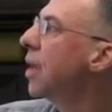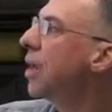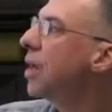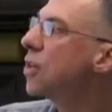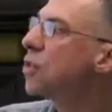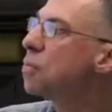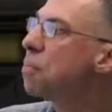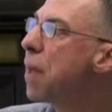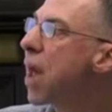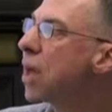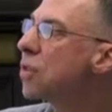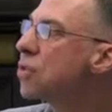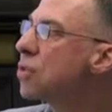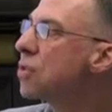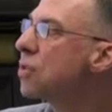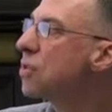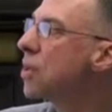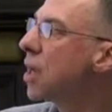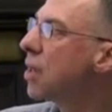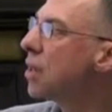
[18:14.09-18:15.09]
His
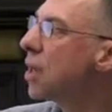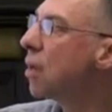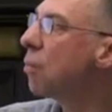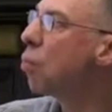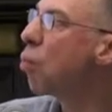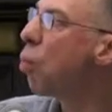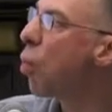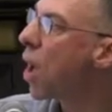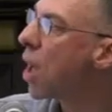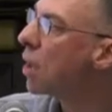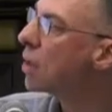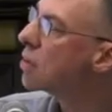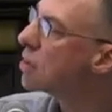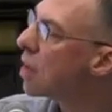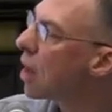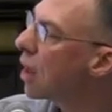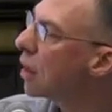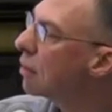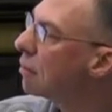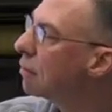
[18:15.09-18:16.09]
master said to him, Well
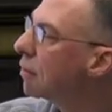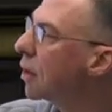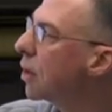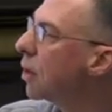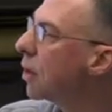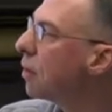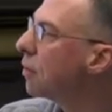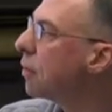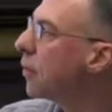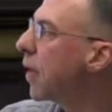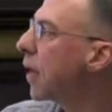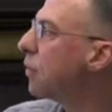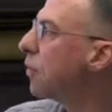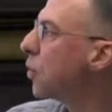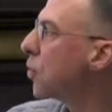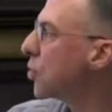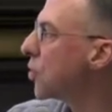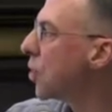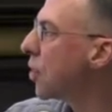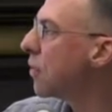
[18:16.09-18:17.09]
done, good and
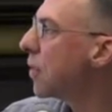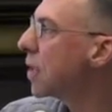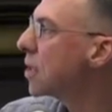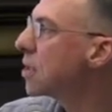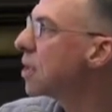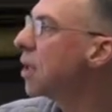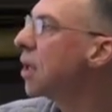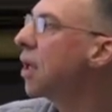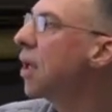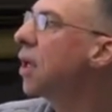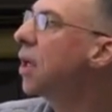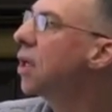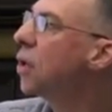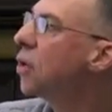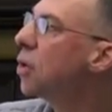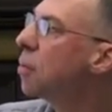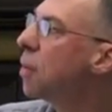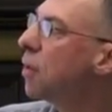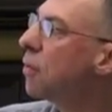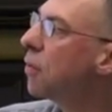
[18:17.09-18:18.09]
faithful servant.
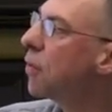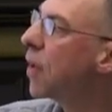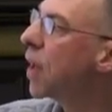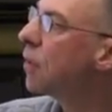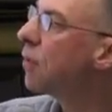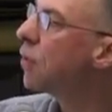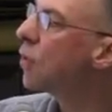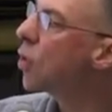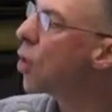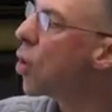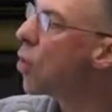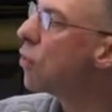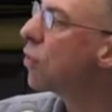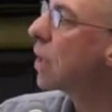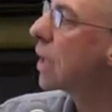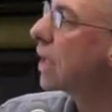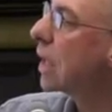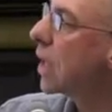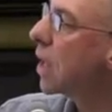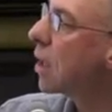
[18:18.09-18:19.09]
You have been faithful
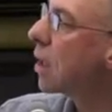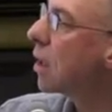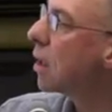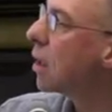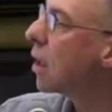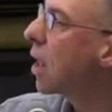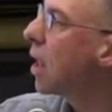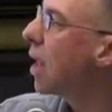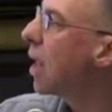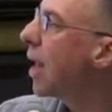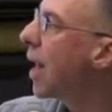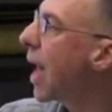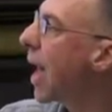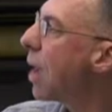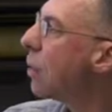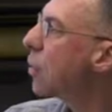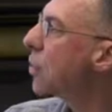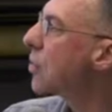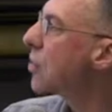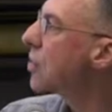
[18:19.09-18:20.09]
over a little.
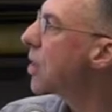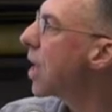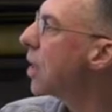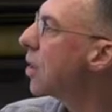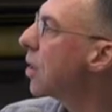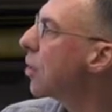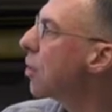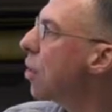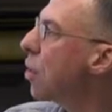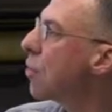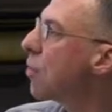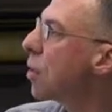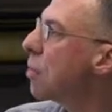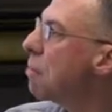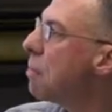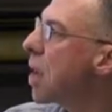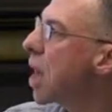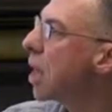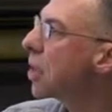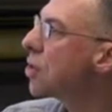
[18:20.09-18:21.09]
I will set you over
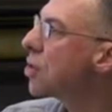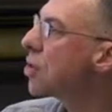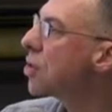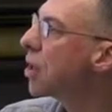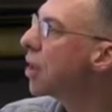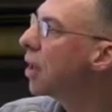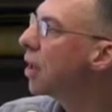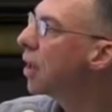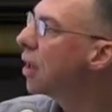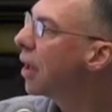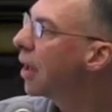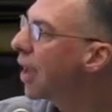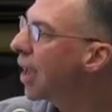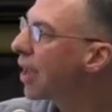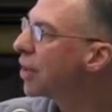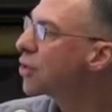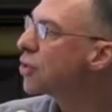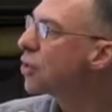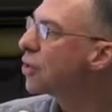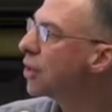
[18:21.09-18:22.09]
much.
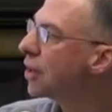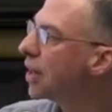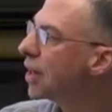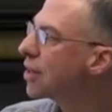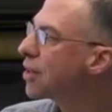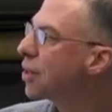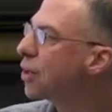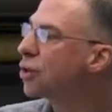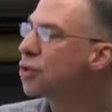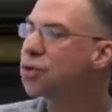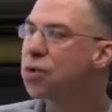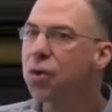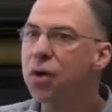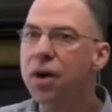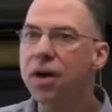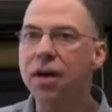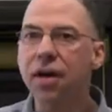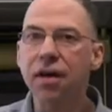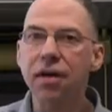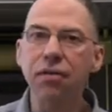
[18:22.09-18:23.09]
Enter into the
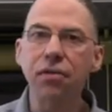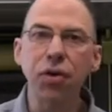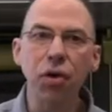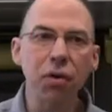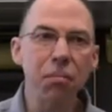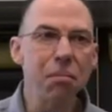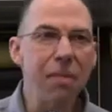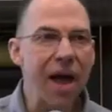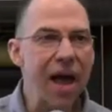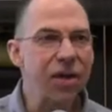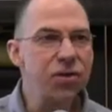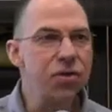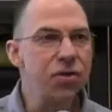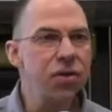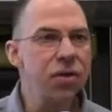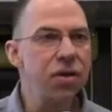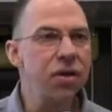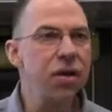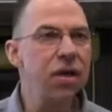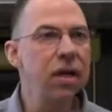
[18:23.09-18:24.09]
joy of your
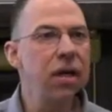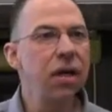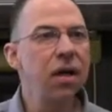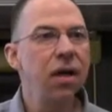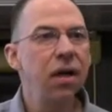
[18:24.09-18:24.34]
master.